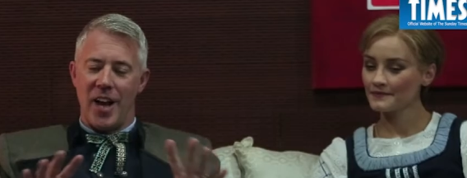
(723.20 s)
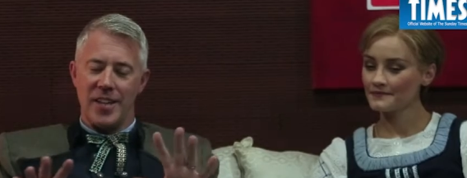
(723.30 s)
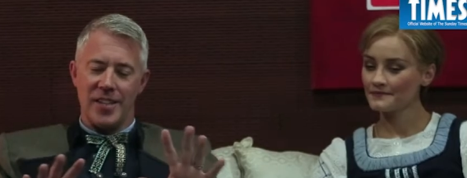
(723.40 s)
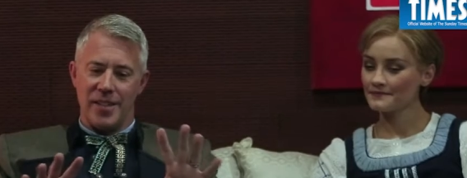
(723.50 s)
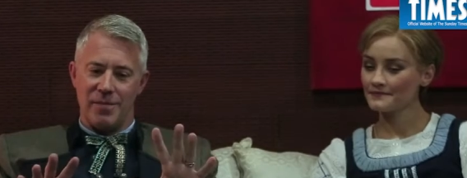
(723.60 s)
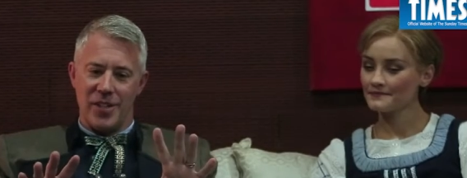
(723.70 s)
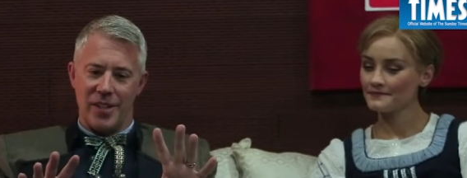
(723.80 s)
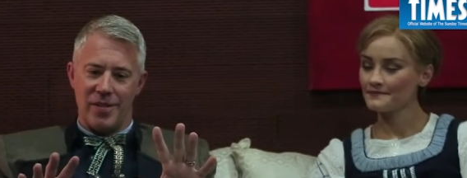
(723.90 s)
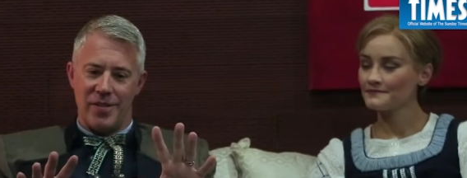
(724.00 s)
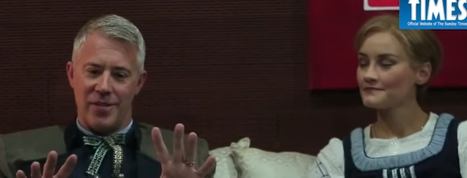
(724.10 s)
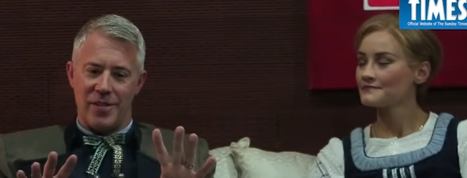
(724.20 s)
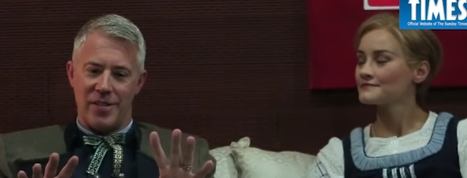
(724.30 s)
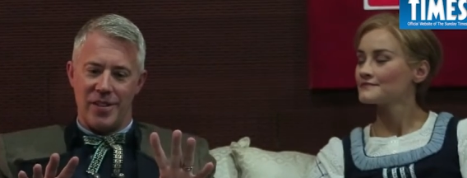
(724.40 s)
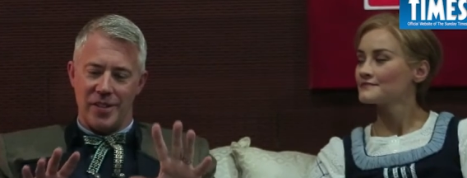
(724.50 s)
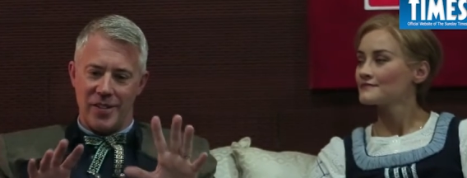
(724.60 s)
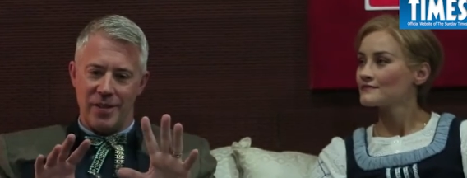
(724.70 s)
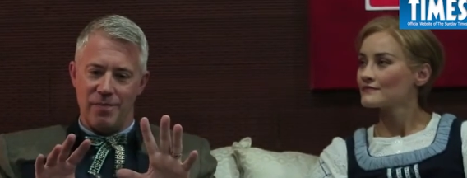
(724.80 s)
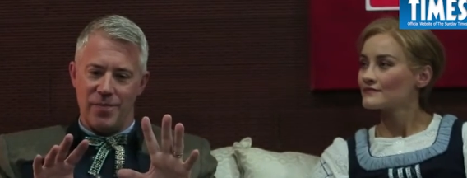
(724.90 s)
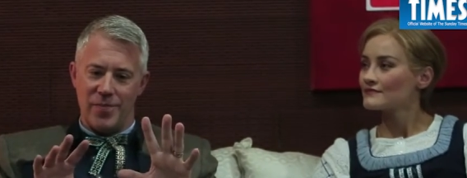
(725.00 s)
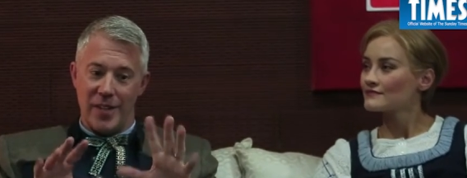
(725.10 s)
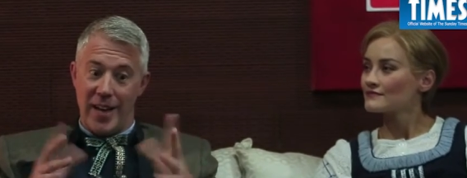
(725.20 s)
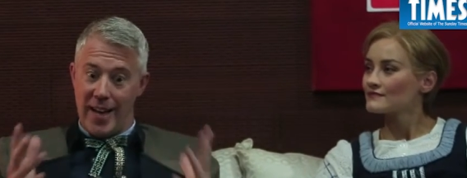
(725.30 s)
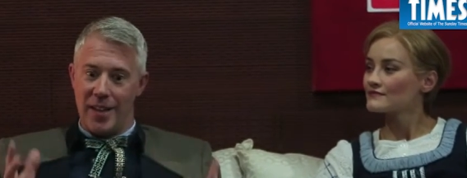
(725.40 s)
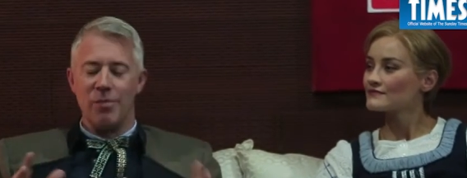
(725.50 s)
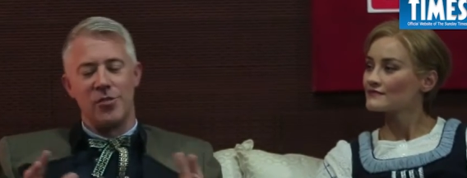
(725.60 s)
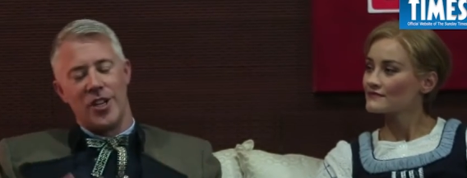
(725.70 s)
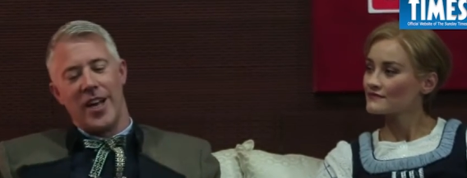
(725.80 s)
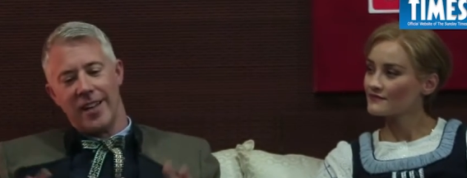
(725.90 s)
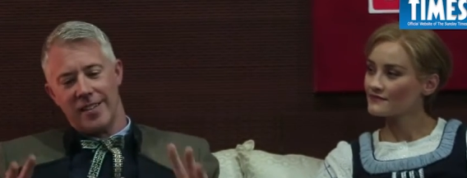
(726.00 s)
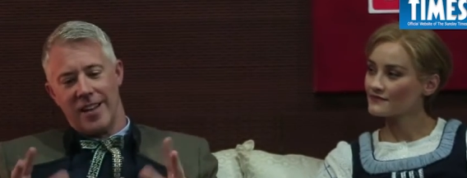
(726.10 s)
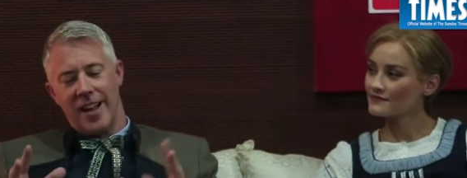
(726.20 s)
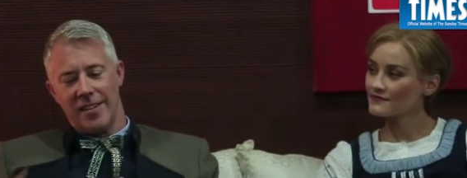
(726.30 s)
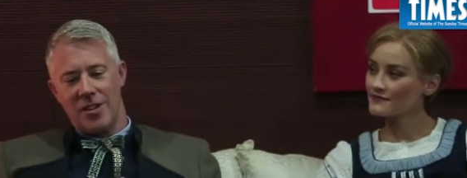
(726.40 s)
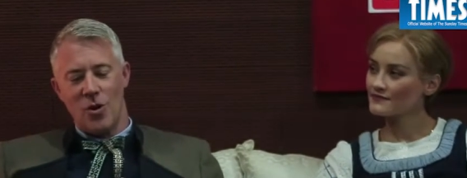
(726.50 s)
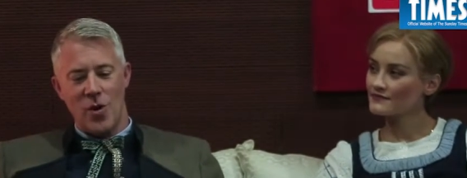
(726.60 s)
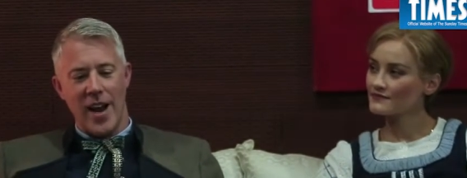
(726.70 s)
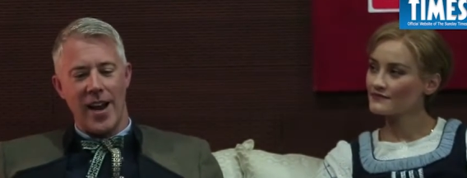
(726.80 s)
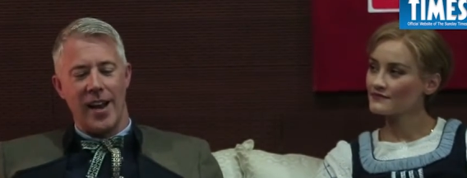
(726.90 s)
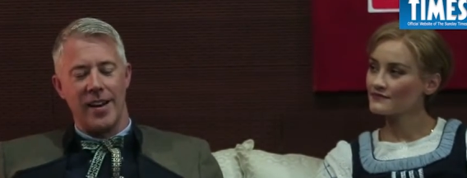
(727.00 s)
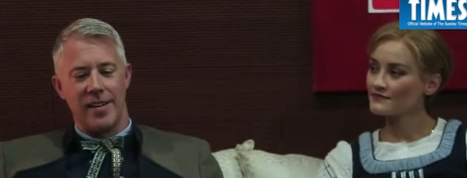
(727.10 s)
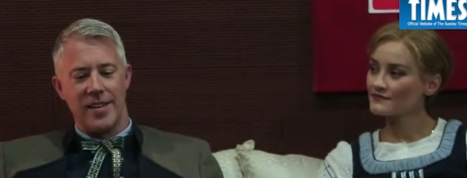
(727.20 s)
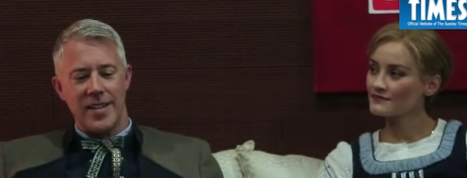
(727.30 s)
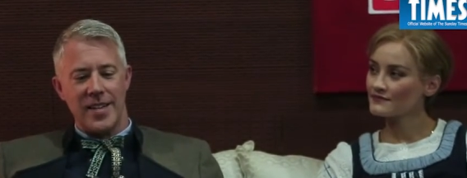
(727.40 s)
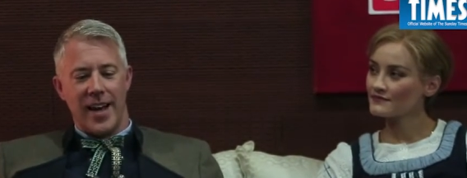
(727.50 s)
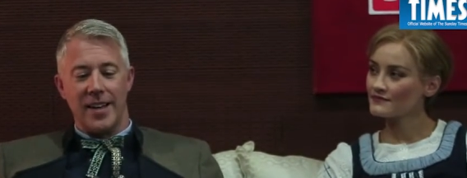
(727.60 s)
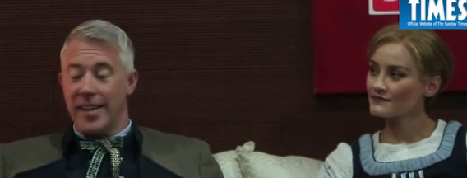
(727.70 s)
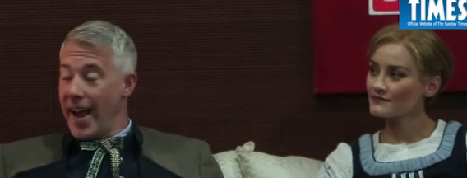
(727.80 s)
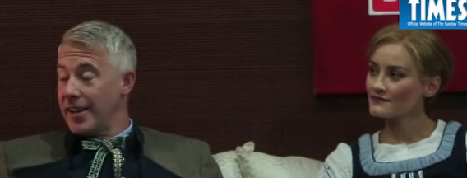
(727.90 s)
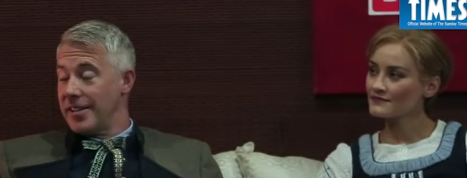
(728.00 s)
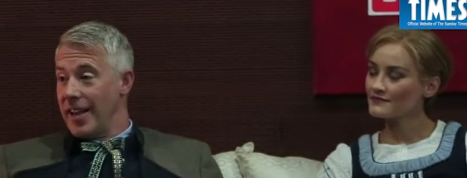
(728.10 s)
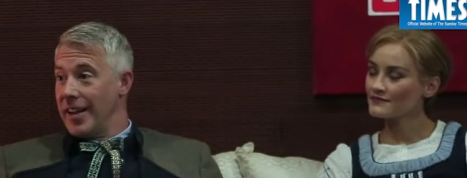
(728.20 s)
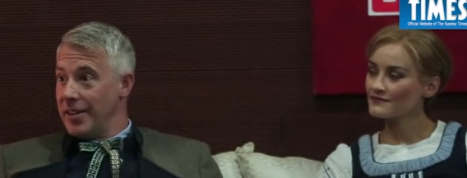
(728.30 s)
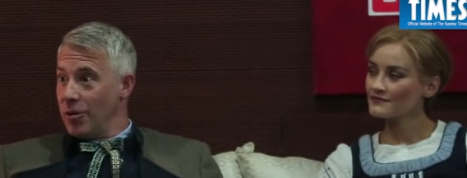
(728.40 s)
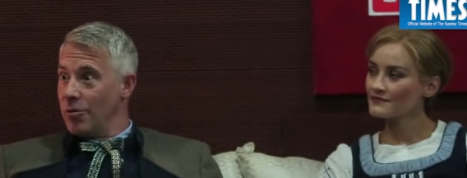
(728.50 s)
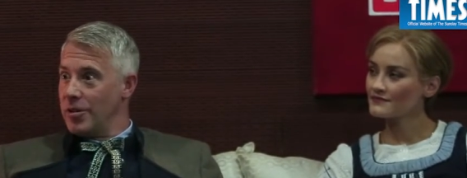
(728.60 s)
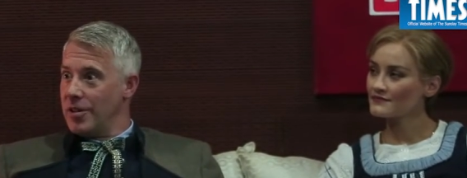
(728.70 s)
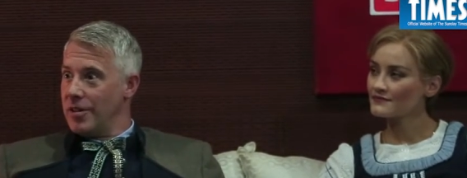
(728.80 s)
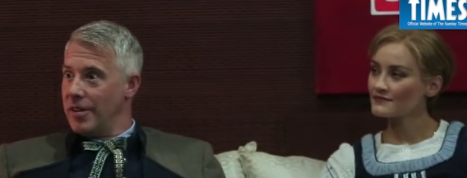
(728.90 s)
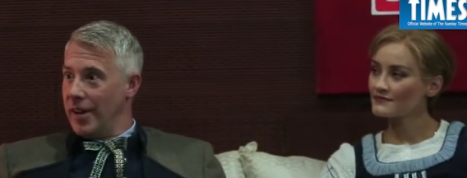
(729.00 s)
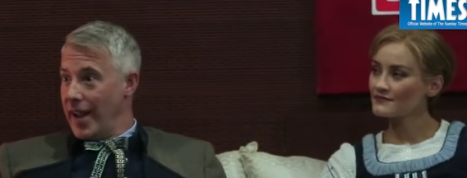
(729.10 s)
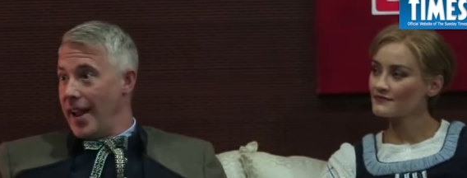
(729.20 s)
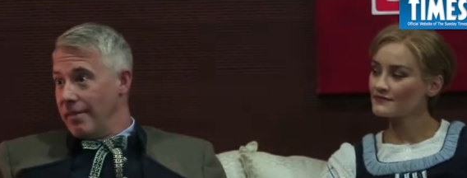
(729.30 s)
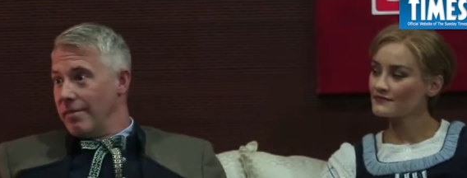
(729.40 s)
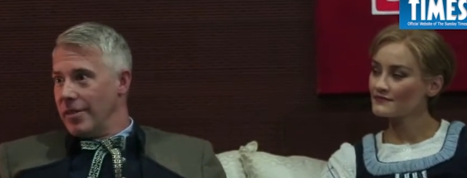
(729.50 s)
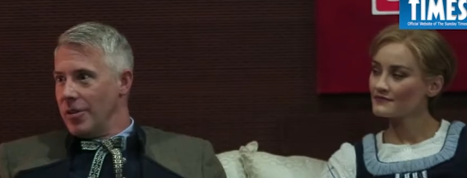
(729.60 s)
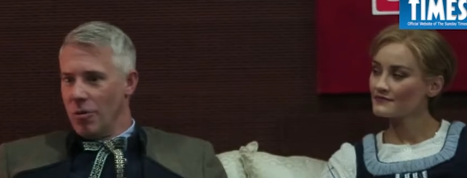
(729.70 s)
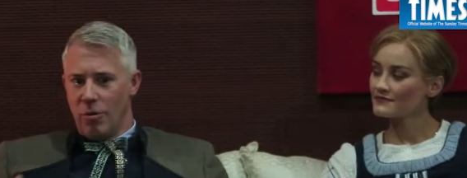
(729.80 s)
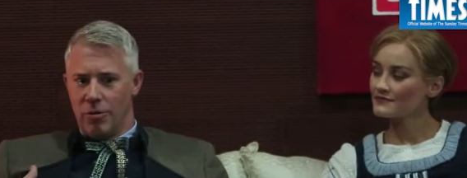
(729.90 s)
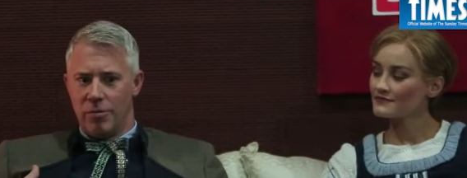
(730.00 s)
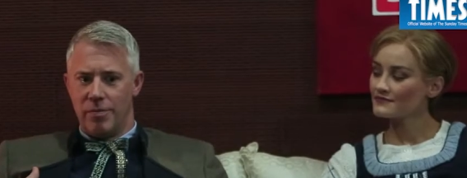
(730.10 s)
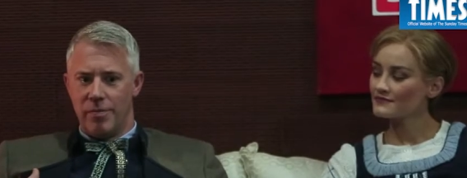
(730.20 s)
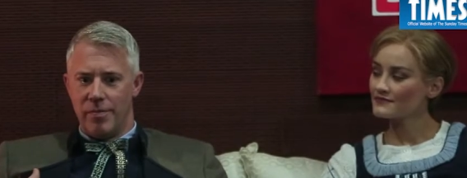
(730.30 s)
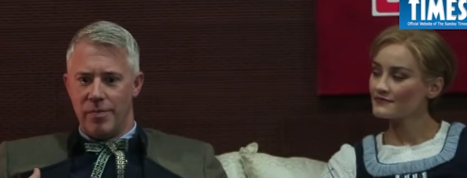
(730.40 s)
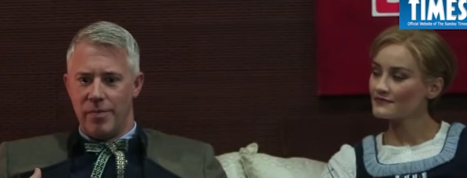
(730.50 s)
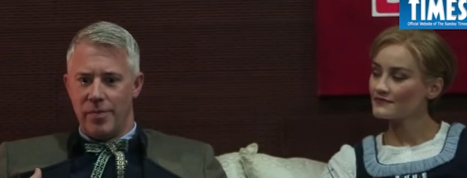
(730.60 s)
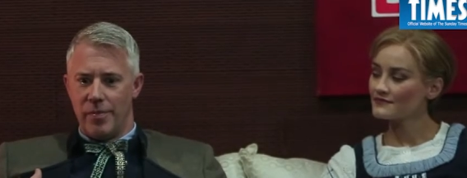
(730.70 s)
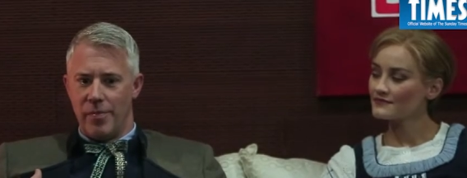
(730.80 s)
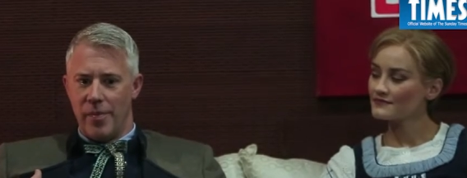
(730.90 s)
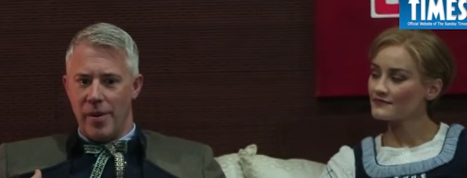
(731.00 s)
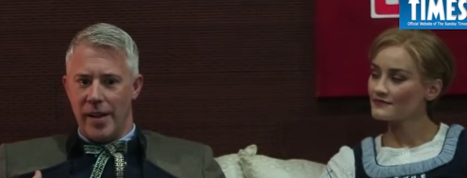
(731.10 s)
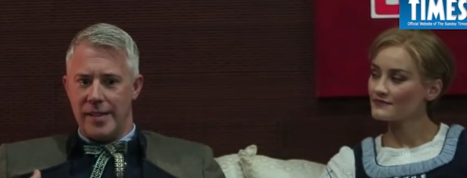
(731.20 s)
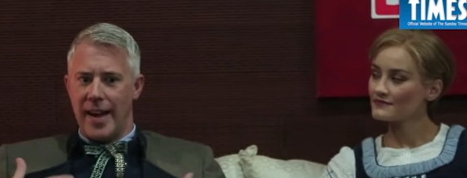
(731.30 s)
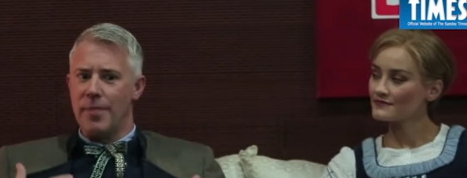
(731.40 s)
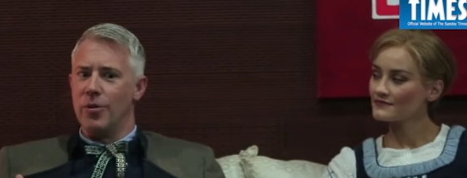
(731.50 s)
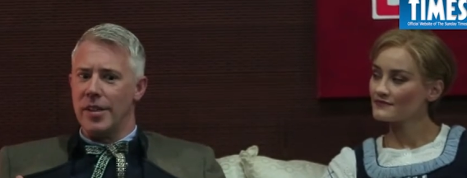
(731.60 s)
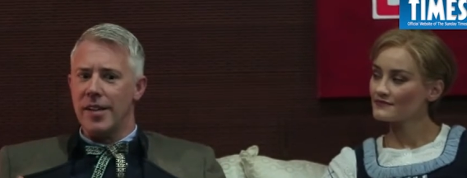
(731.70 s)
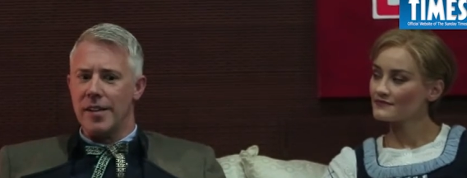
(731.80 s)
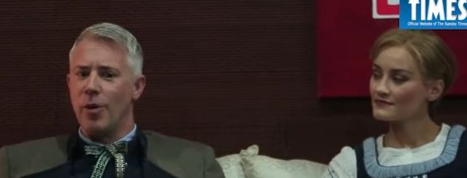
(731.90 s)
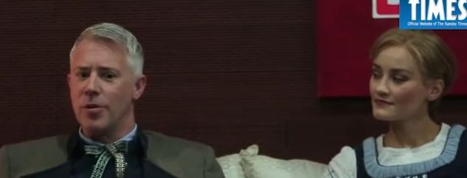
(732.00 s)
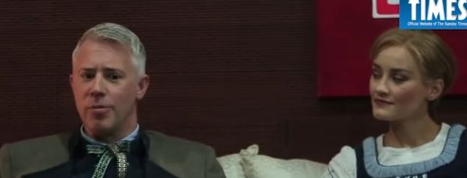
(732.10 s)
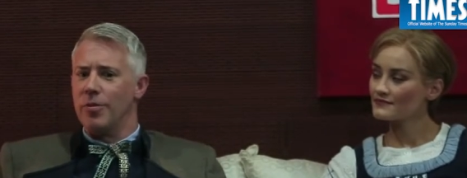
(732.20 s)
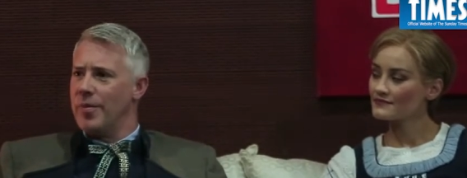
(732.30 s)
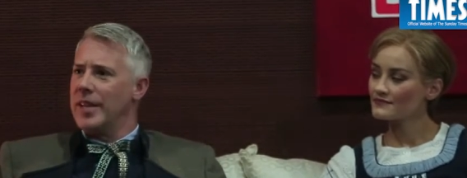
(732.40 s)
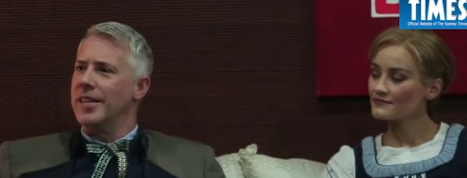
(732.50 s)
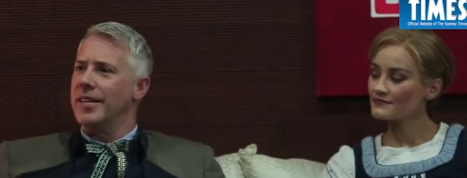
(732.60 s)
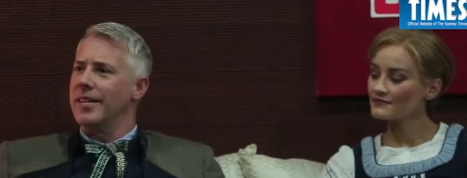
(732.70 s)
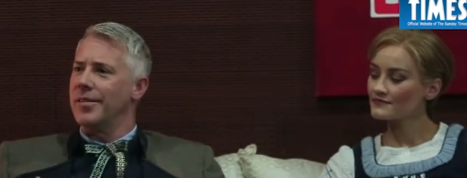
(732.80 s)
Speaker 1: nice to, to, to, to, to hear them sing as a, as a unit, and as an actor then, it, you're, again, you're it's able it's, it's, possible for me to,